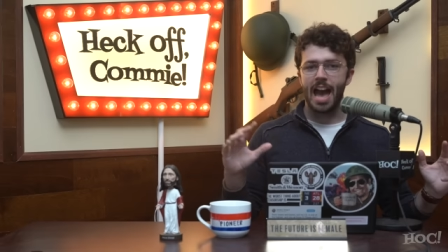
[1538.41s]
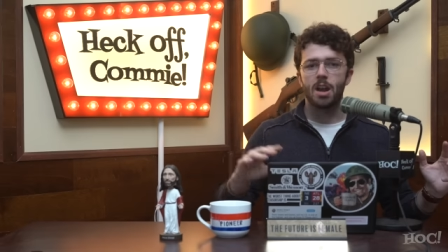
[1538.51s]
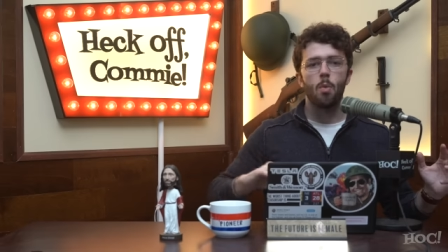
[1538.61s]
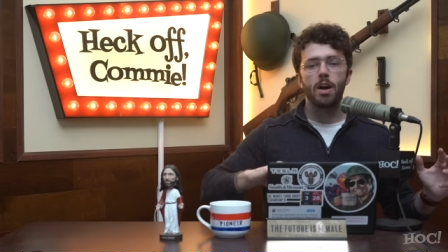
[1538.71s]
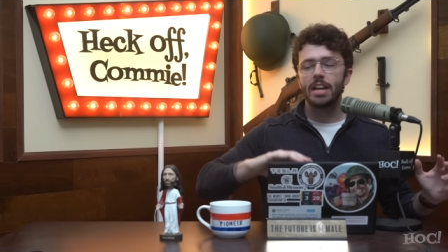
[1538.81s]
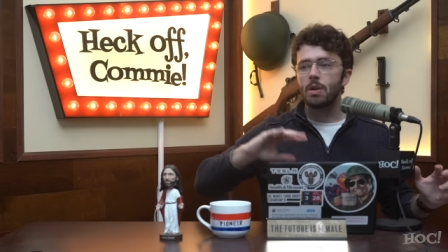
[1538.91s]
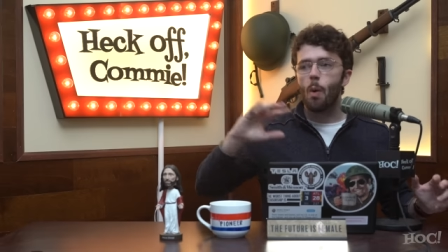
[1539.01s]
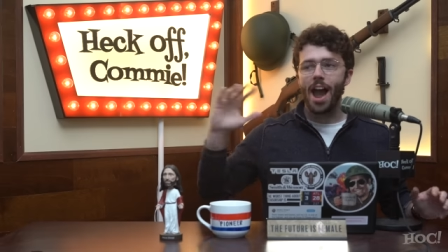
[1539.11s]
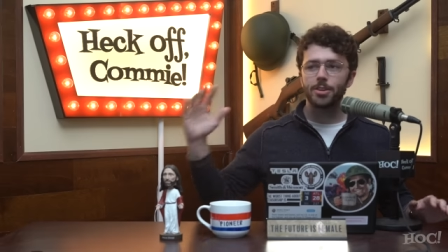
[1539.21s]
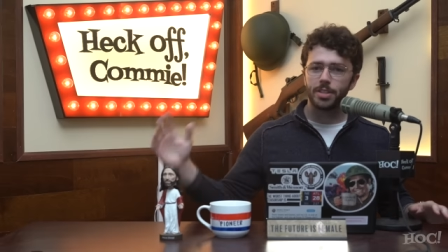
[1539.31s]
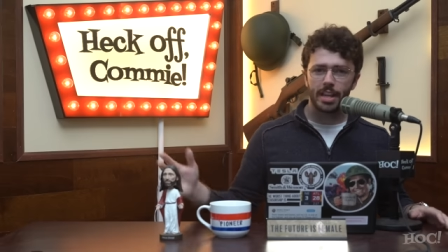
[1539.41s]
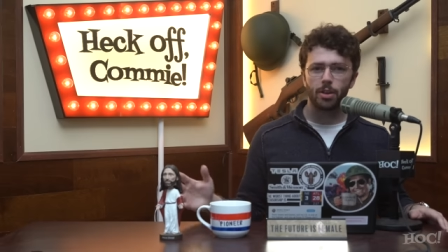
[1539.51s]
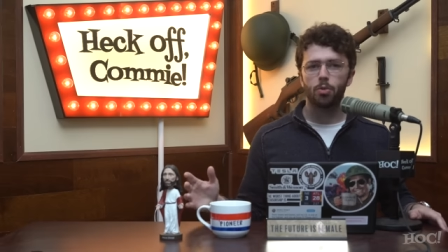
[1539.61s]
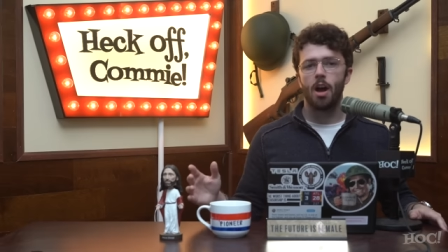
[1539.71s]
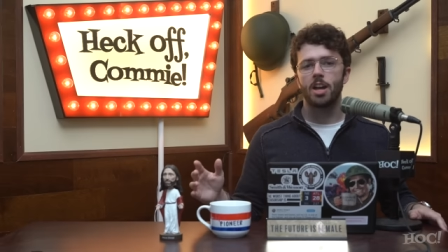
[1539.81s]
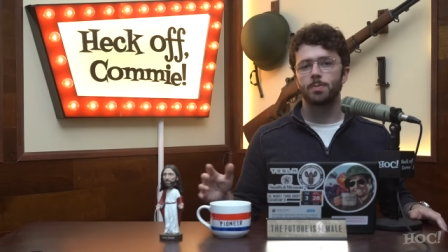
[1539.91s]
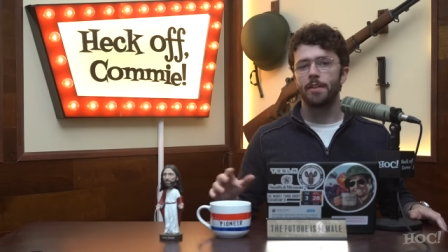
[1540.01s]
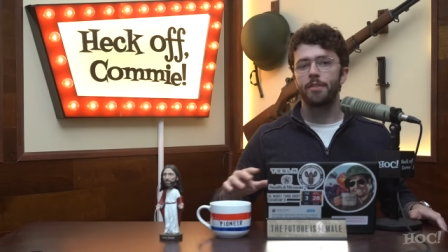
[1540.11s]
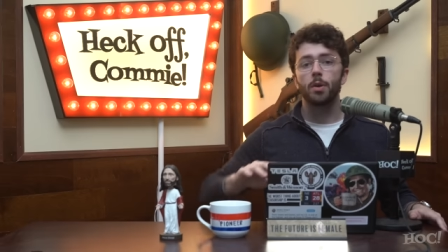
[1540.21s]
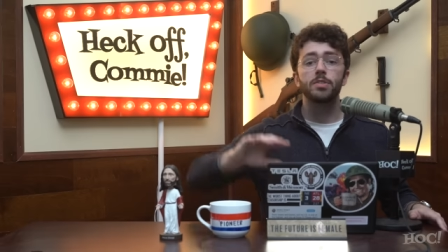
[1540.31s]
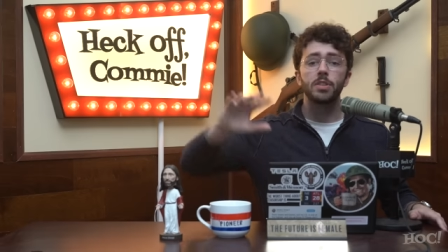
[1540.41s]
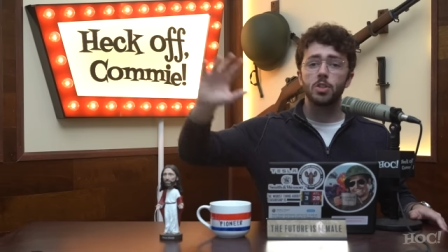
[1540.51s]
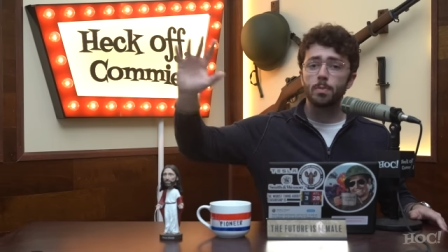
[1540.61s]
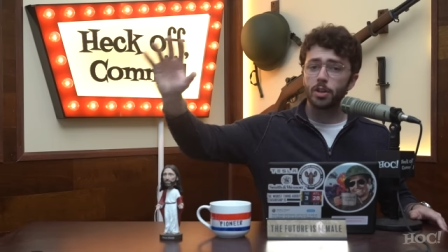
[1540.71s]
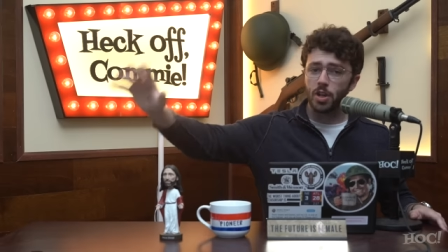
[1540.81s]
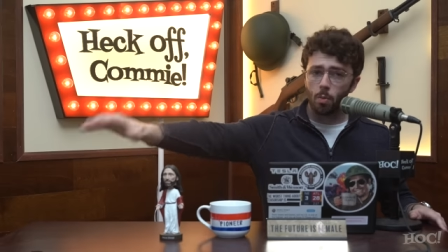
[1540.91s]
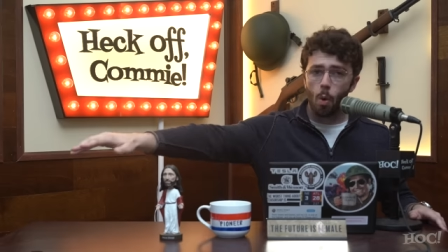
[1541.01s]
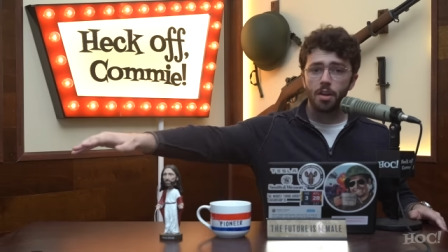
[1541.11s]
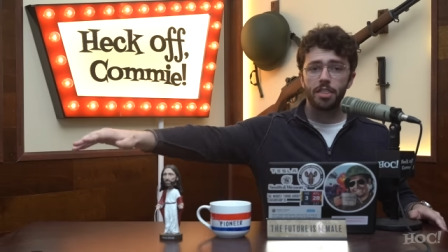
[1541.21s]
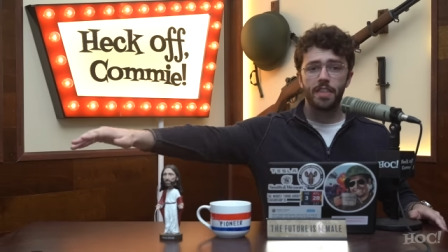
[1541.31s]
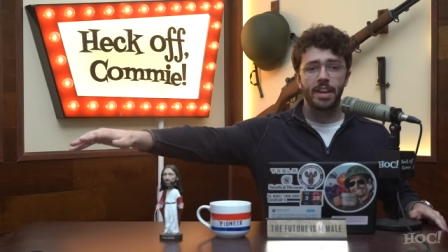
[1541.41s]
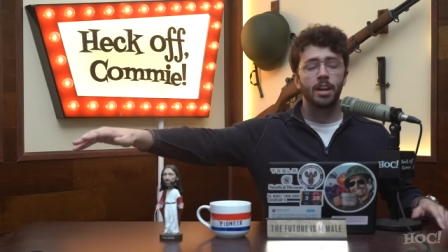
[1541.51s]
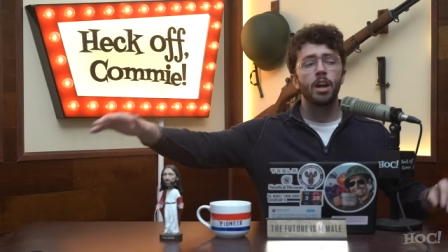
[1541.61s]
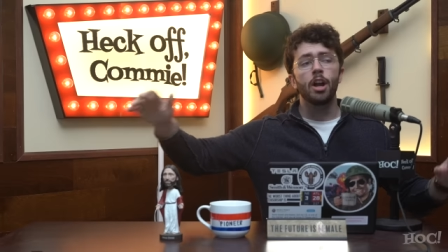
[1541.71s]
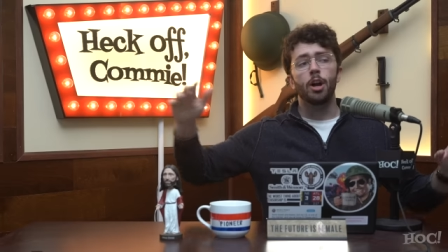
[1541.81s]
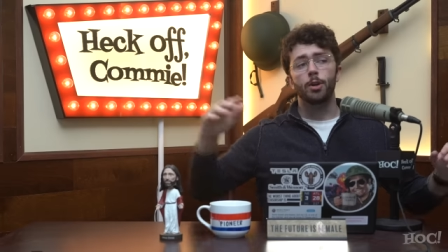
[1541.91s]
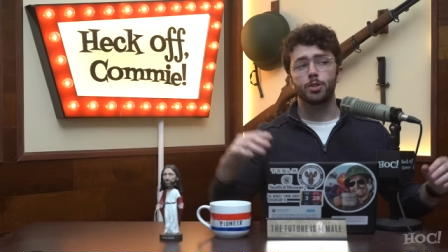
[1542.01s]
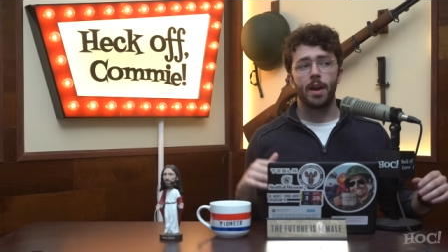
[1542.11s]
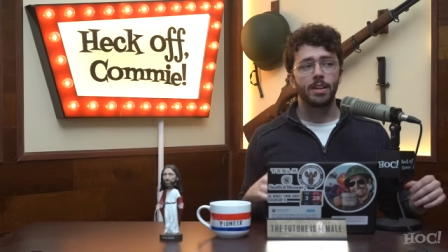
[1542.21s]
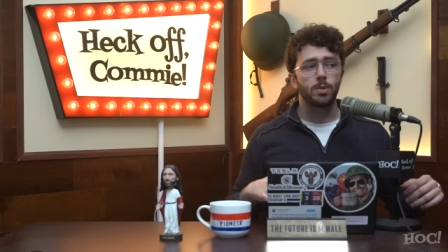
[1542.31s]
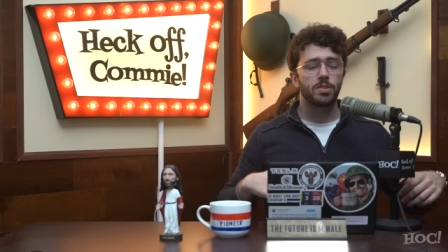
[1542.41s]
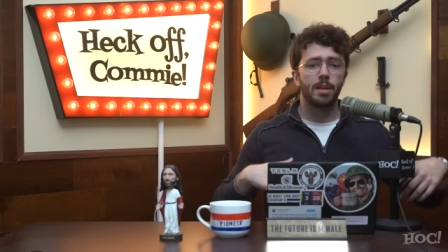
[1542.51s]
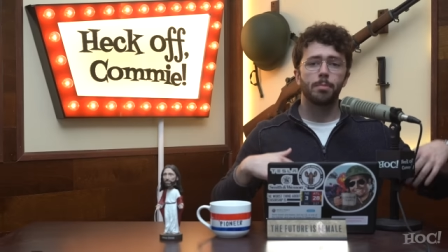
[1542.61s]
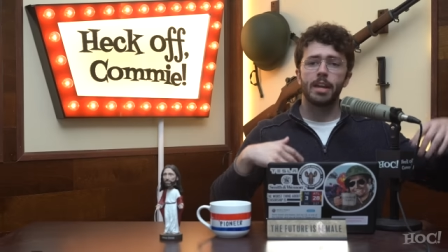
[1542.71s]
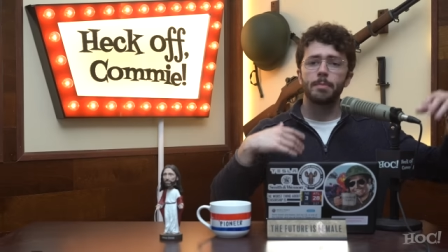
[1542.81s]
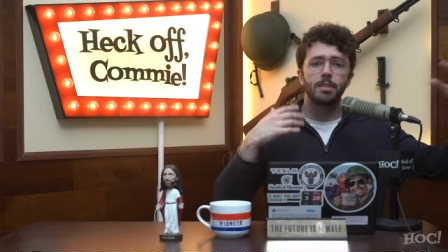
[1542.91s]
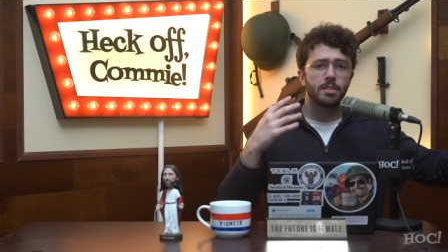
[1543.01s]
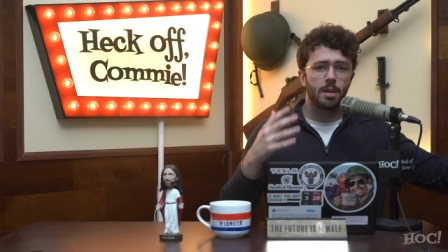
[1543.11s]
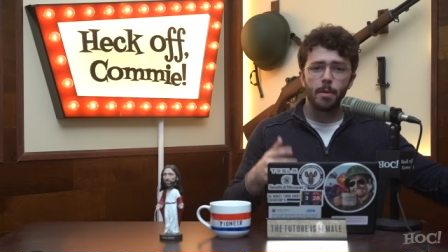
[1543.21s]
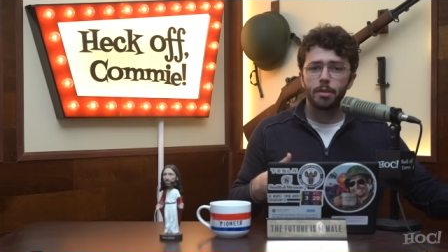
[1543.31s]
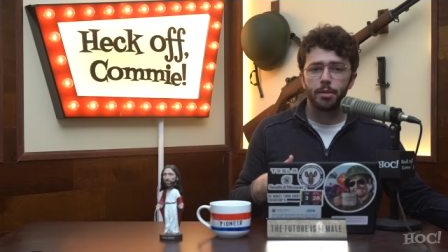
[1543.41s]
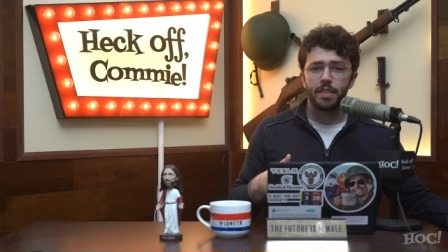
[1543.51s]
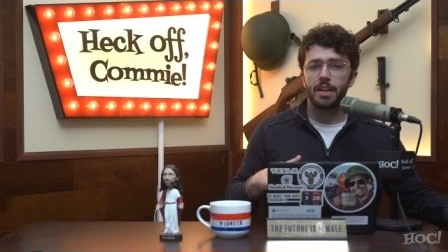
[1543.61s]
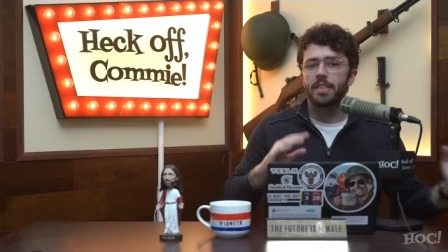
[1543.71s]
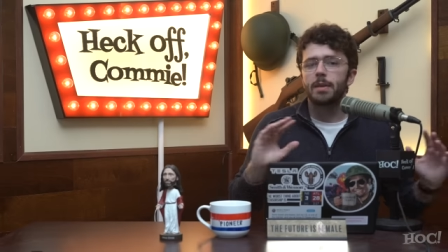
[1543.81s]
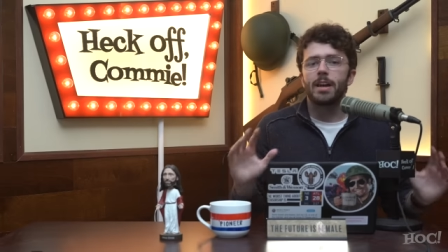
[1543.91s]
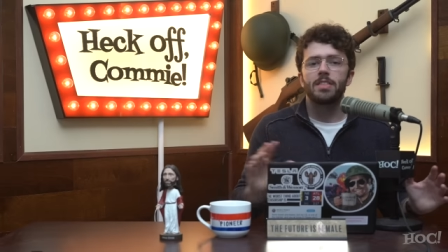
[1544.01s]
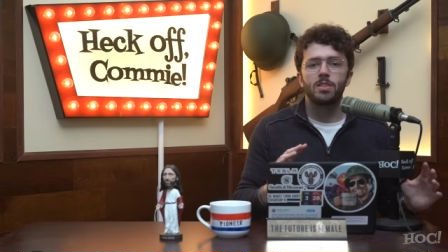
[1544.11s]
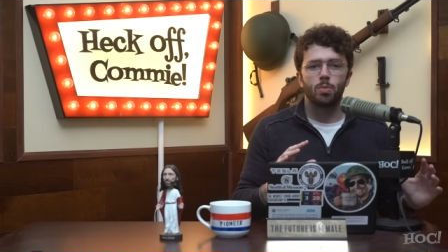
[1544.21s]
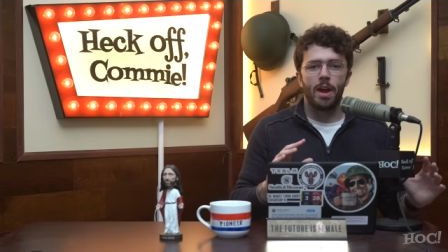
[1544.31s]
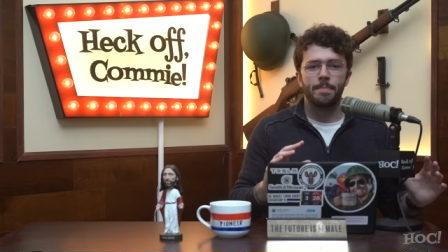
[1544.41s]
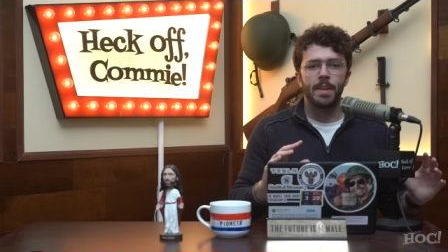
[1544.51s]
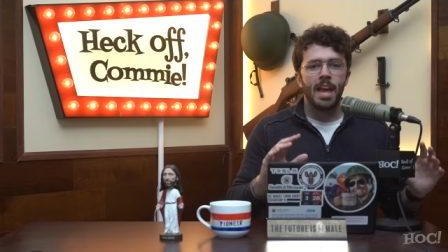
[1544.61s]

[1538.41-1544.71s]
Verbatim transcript: I don't want any wires to get crossed by focusing too much on one thing or trying to assign blame to some other thing. Think about it this way.